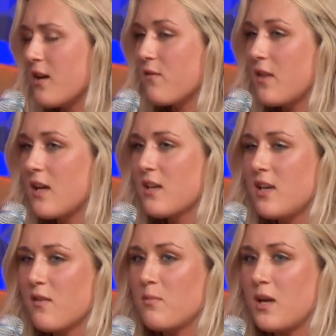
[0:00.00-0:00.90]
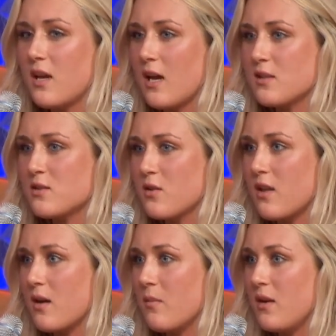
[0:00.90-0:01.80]
And if they could give me an answer
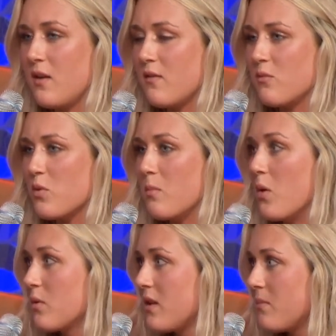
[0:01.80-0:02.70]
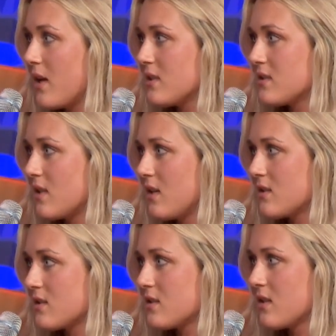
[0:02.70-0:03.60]
that even remotely made
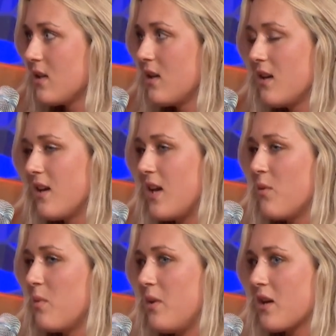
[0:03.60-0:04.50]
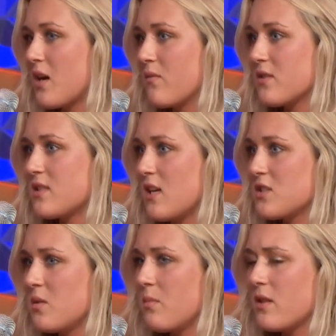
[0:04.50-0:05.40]
sense, it would be a
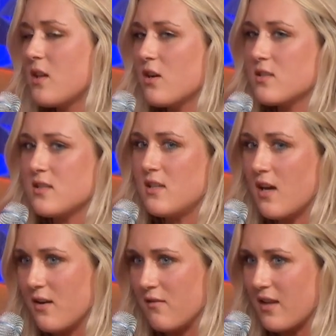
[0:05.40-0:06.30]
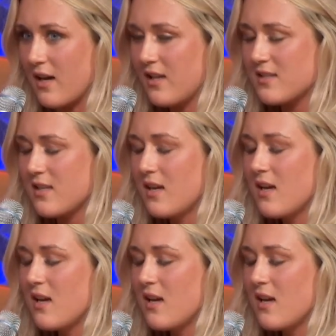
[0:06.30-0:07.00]
conversation, but there's none of that.